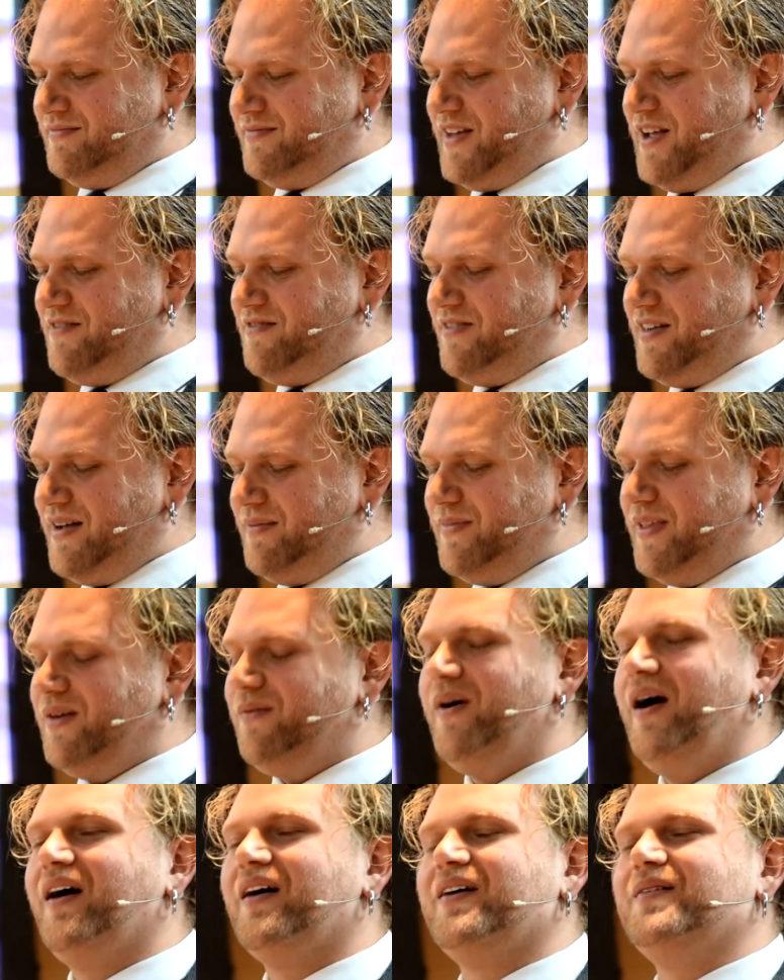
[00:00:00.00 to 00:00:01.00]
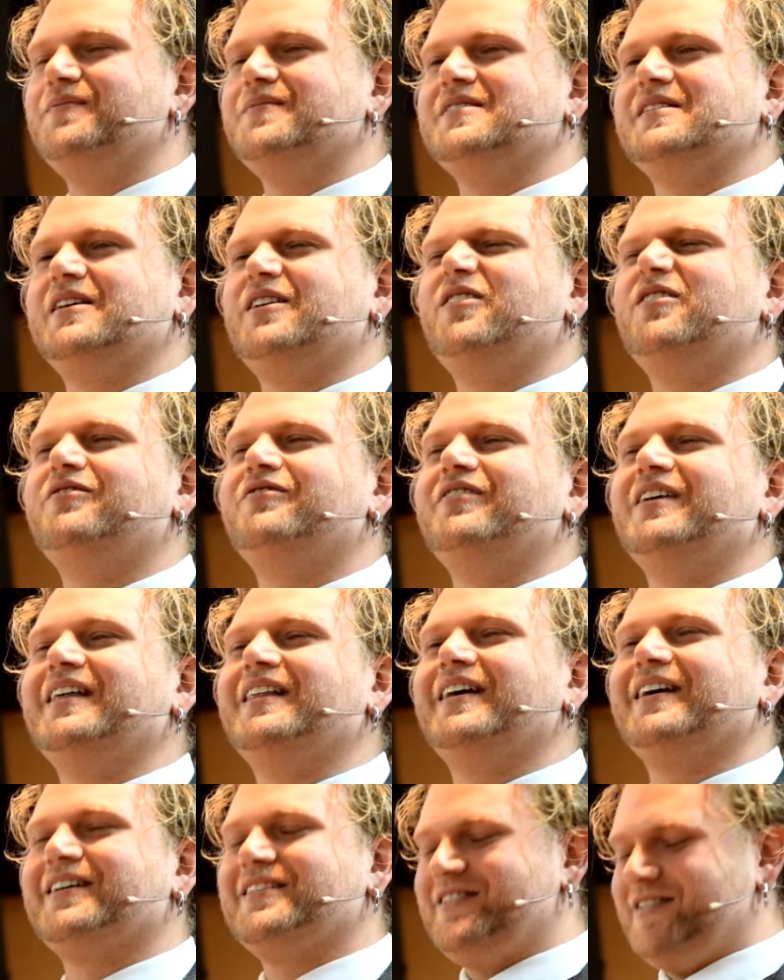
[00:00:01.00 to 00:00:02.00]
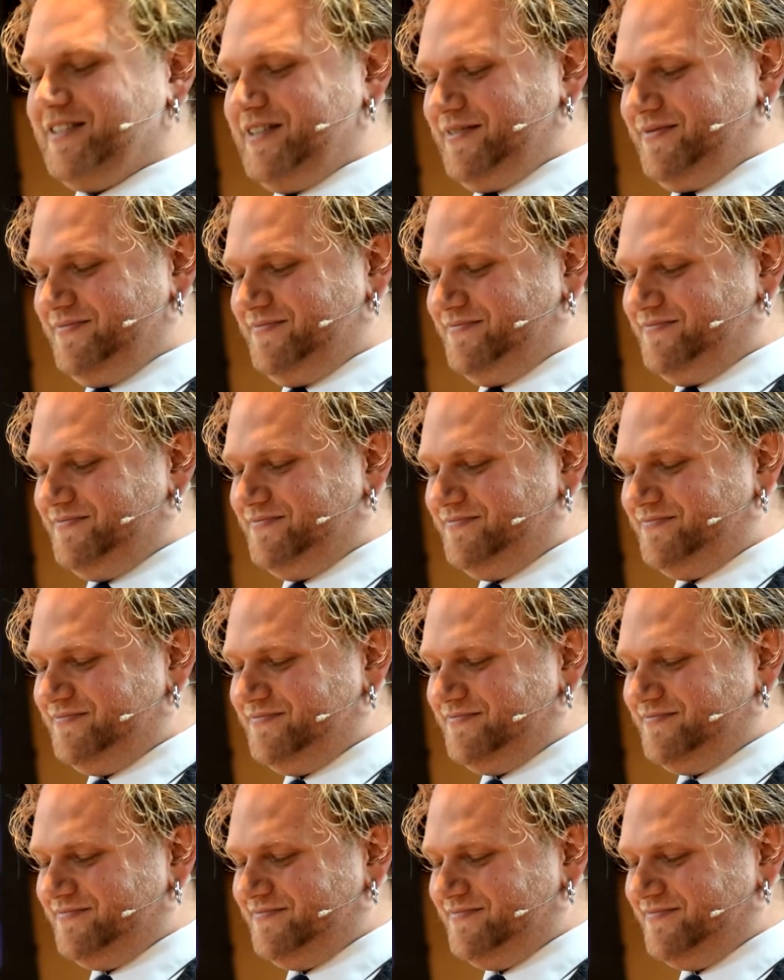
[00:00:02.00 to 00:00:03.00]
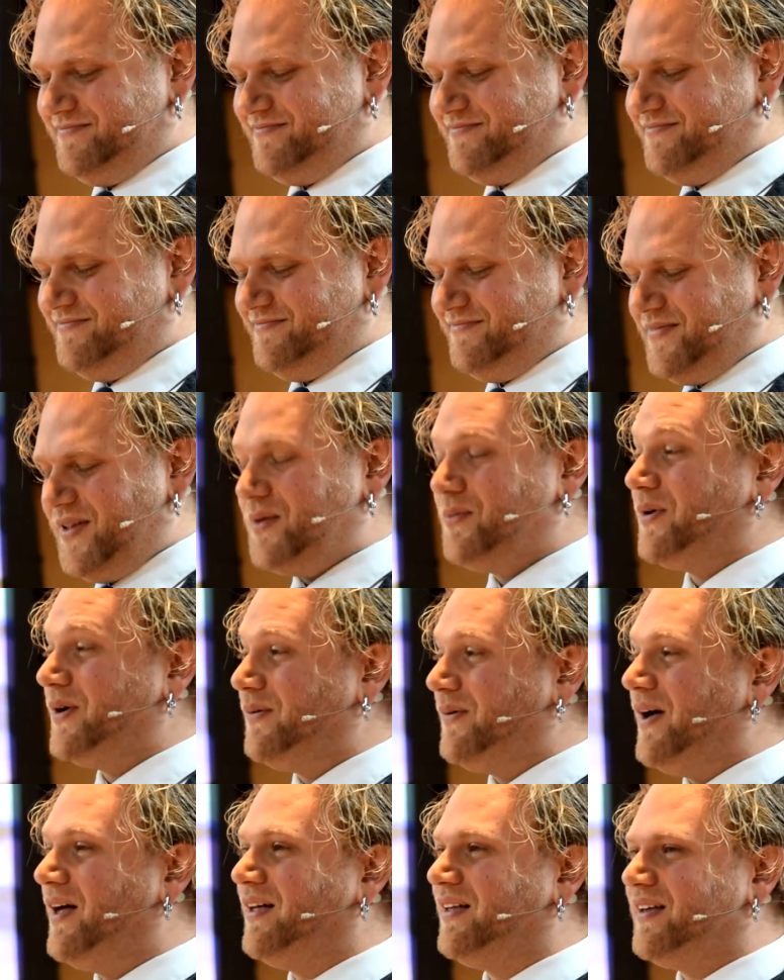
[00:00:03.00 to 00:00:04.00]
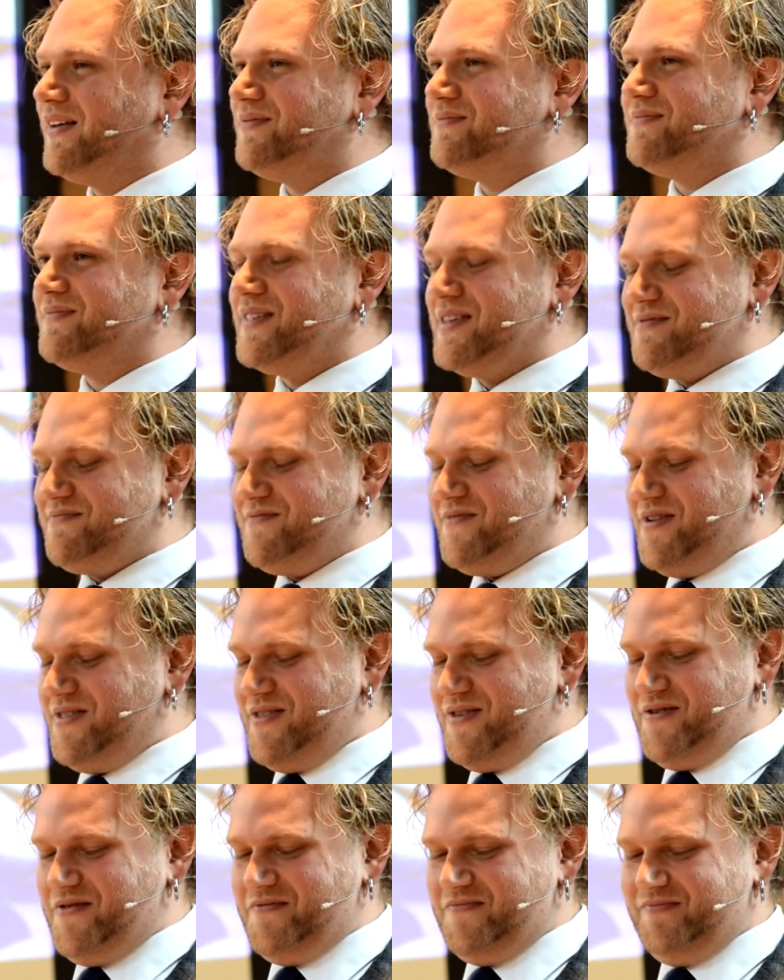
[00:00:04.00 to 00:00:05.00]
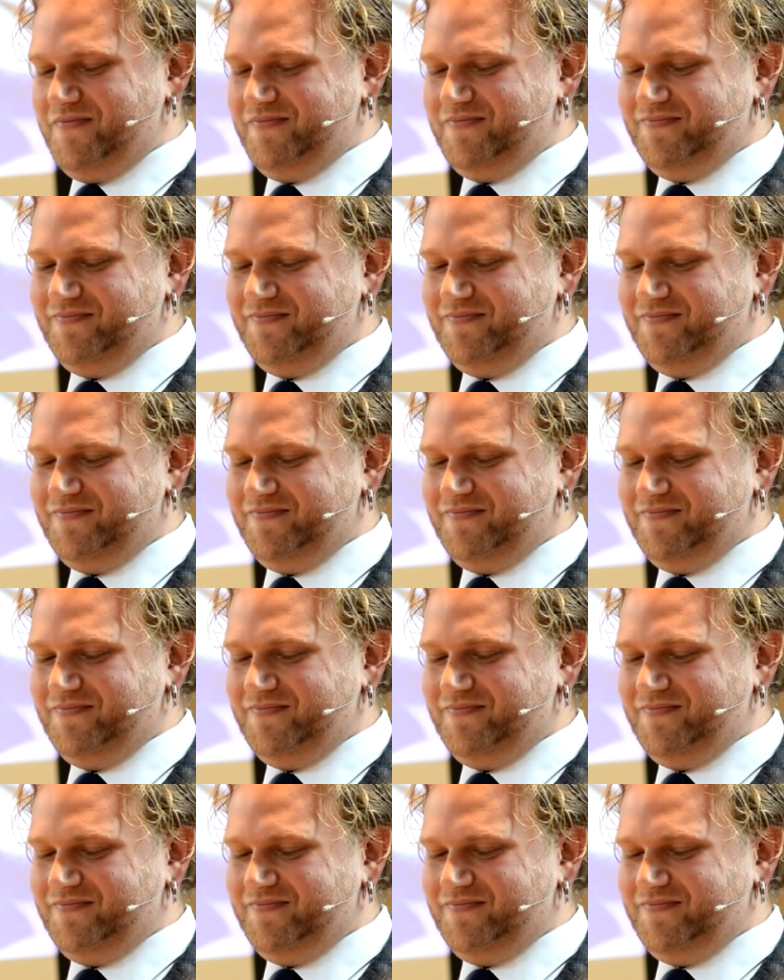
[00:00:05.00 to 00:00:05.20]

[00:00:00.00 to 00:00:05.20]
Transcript: Their family welcomes little Felix, and we welcome him with you.